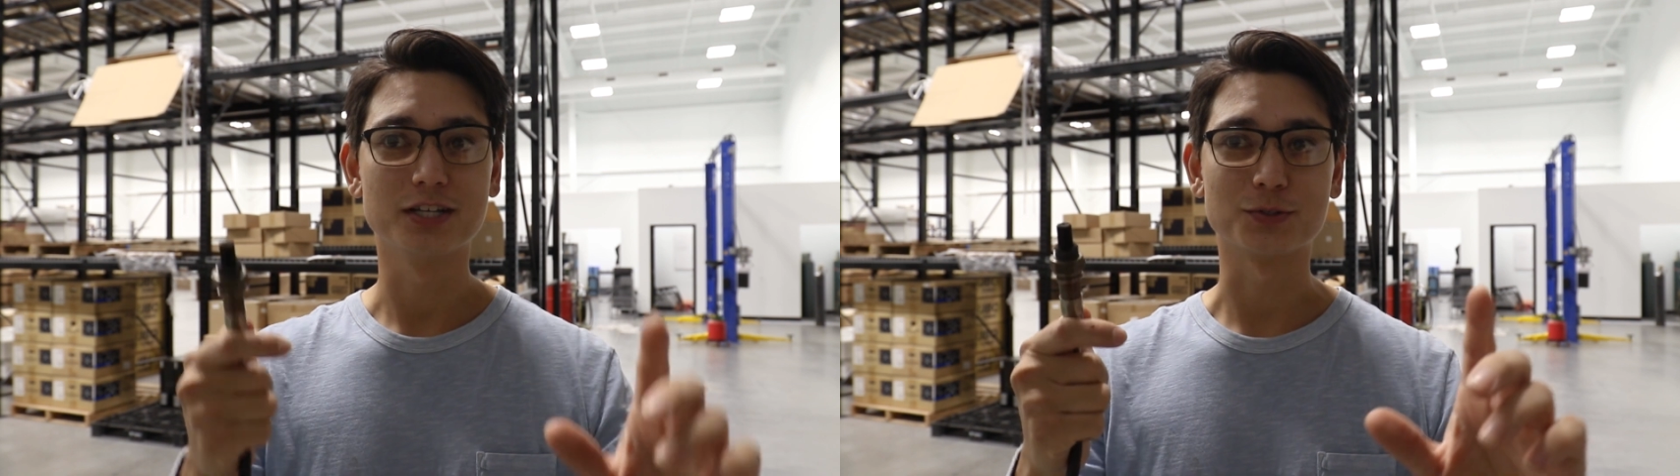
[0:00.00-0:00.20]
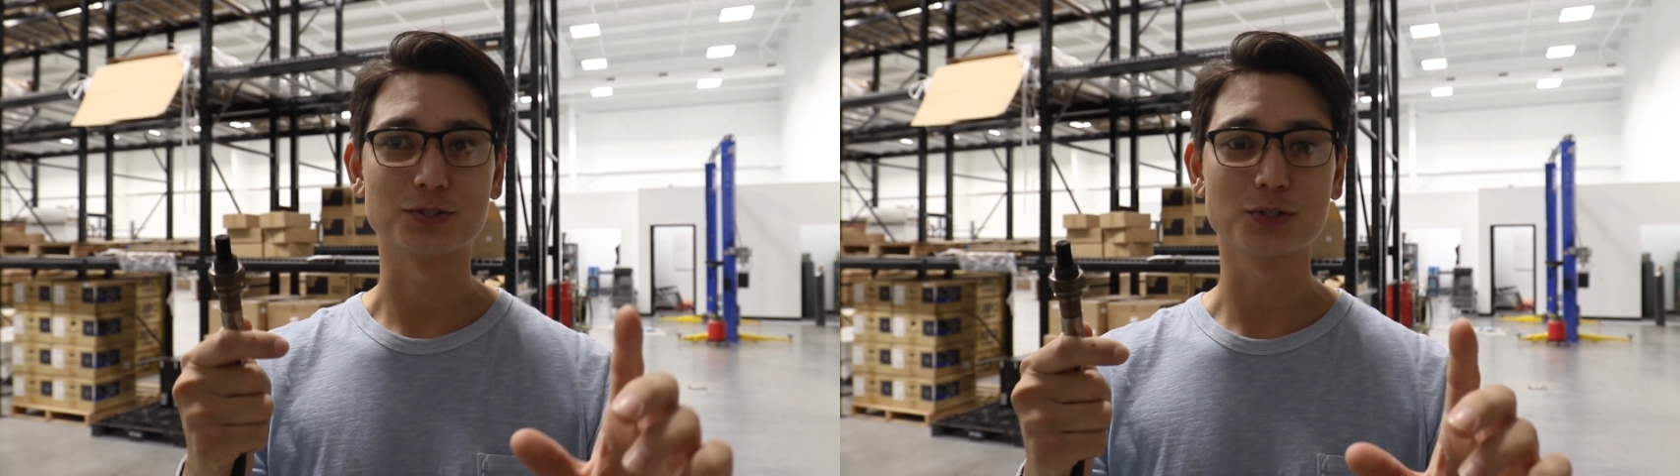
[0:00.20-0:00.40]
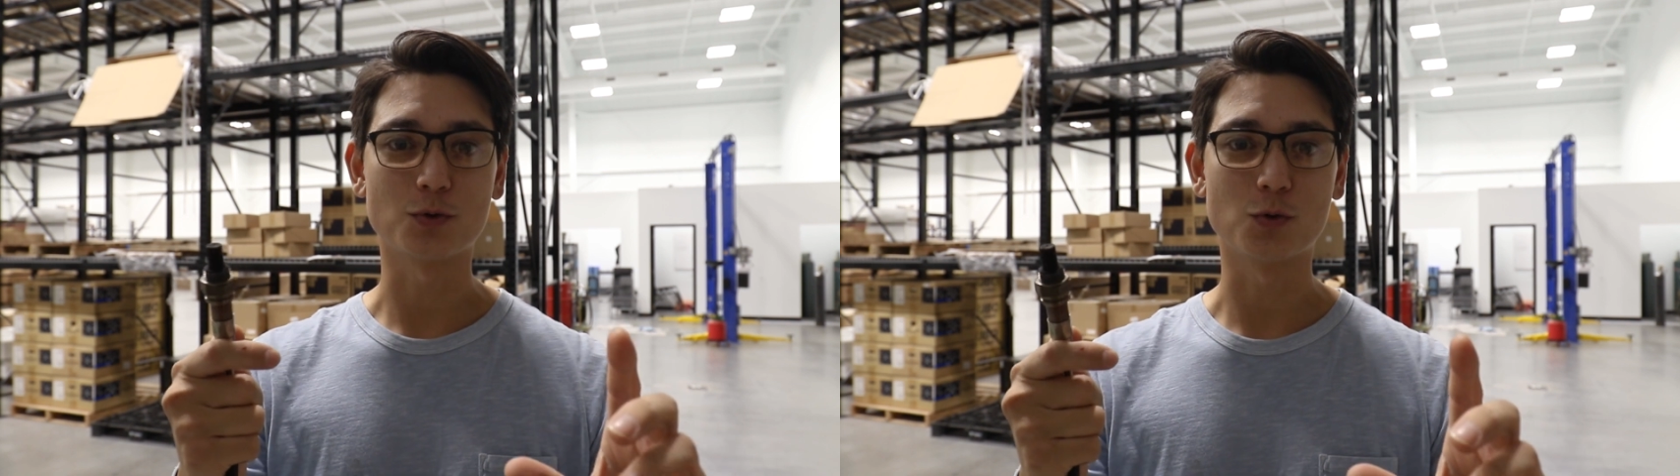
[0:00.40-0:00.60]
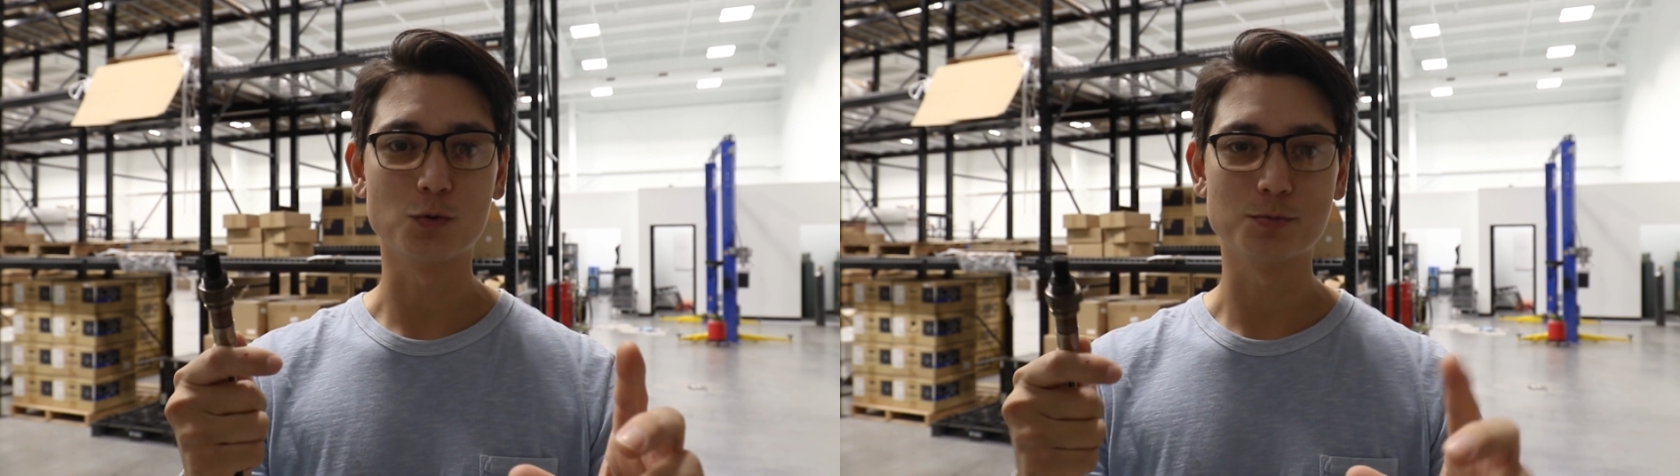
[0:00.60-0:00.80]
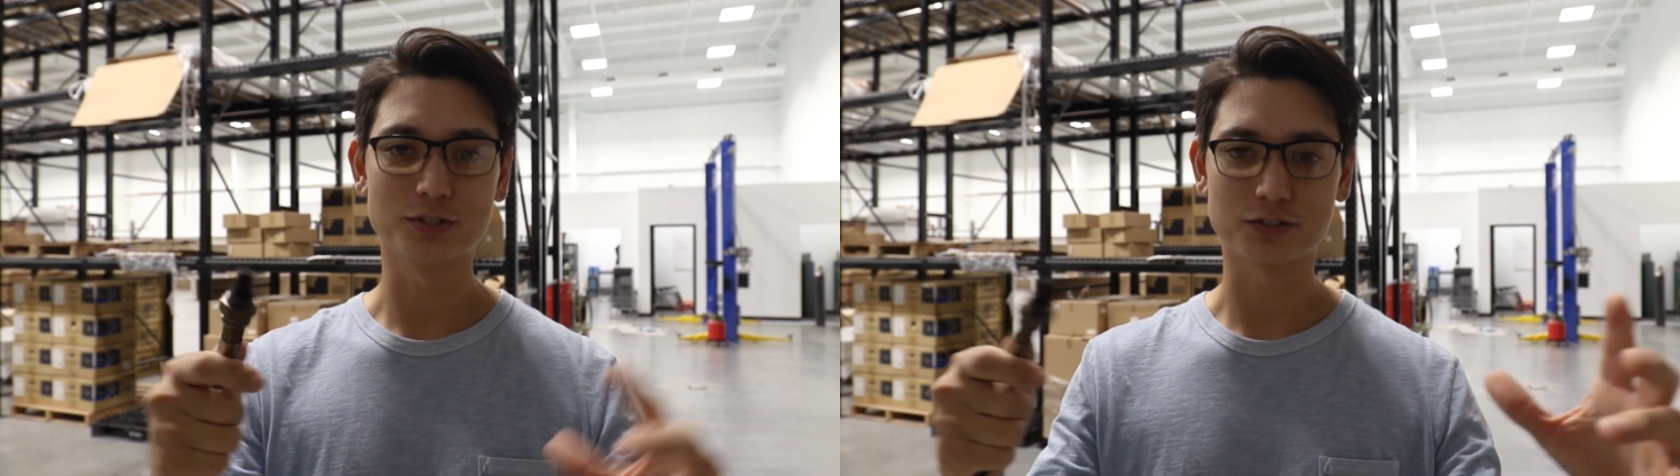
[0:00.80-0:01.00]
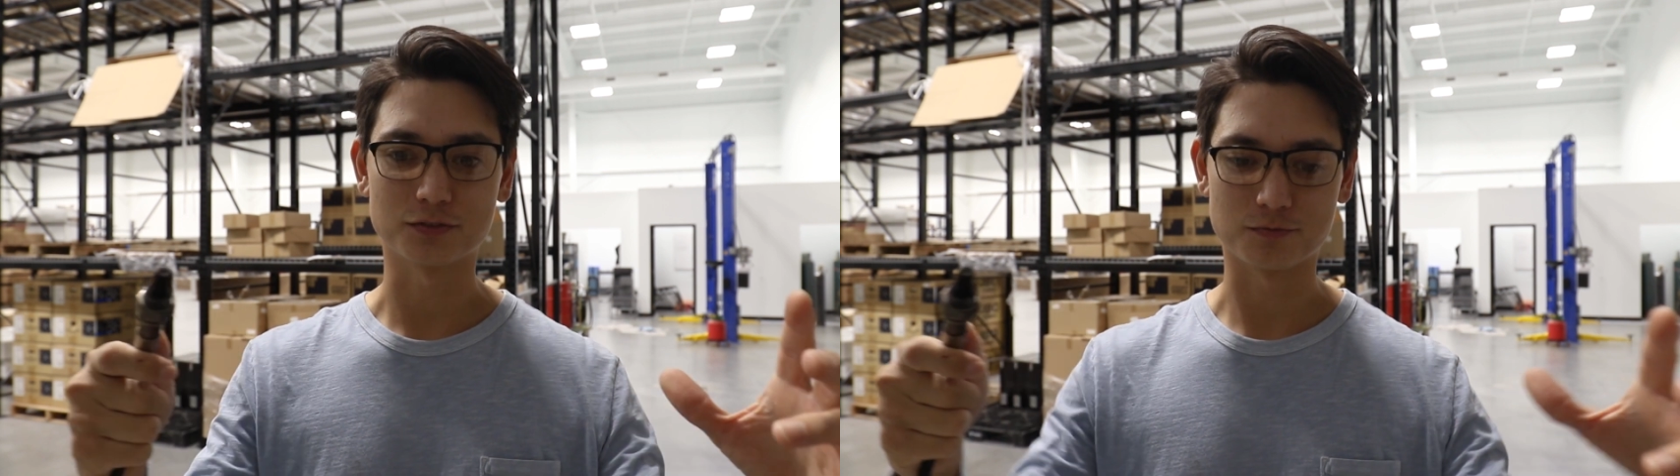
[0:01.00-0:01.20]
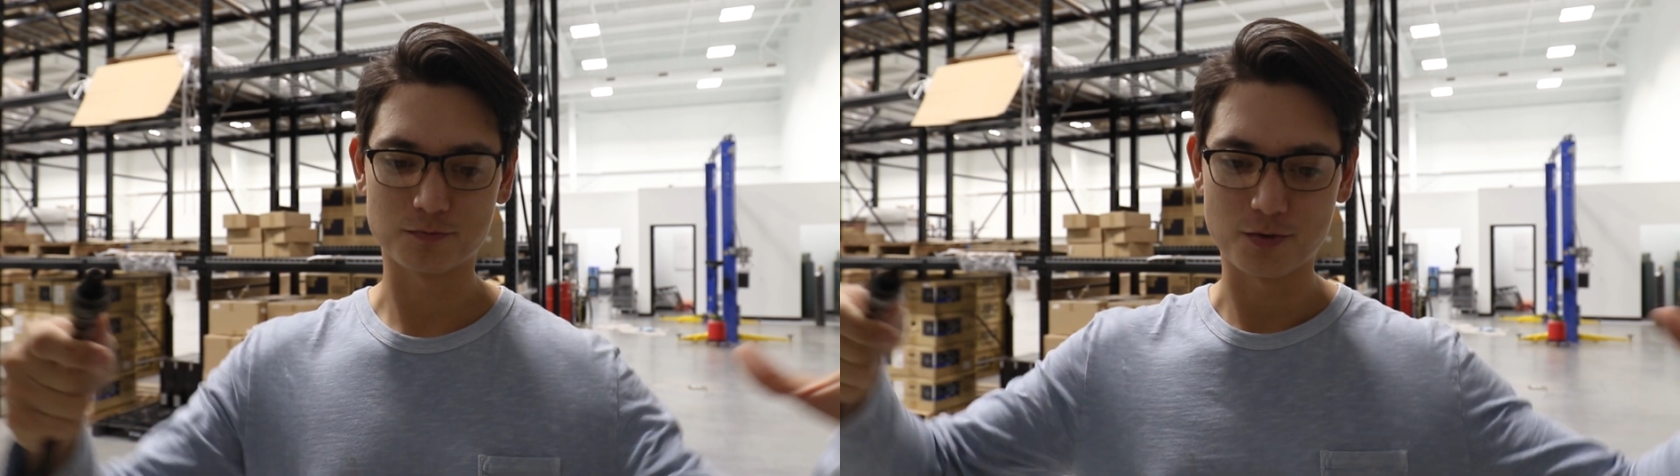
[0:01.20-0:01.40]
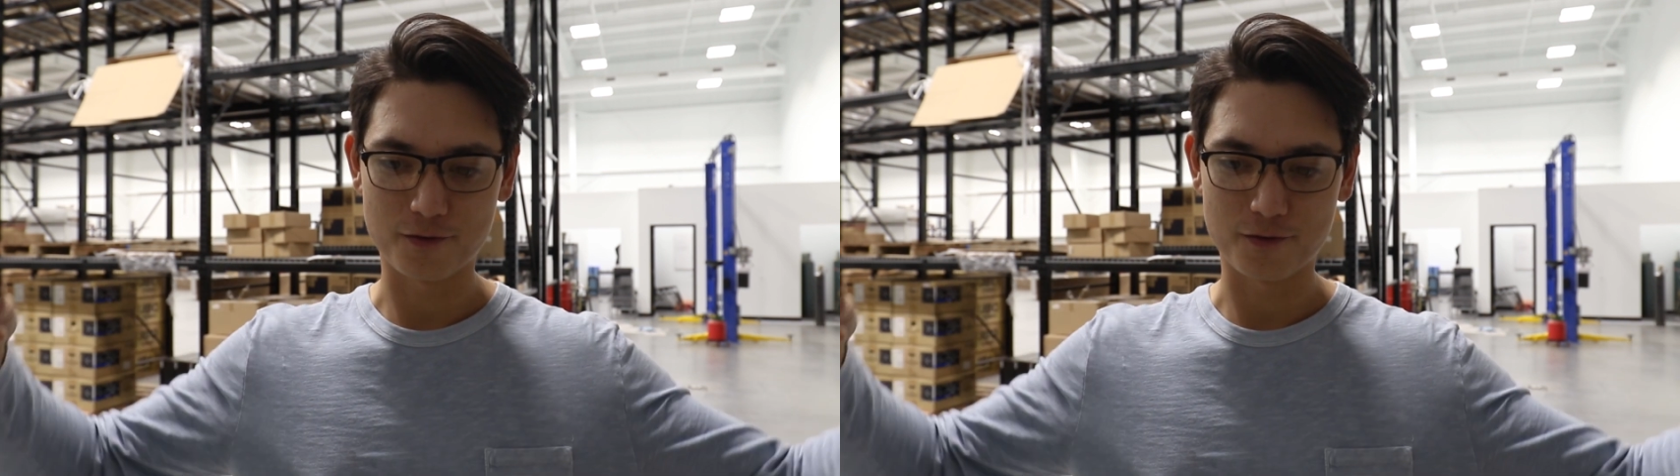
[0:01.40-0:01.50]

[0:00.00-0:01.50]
there's still a whole bunch of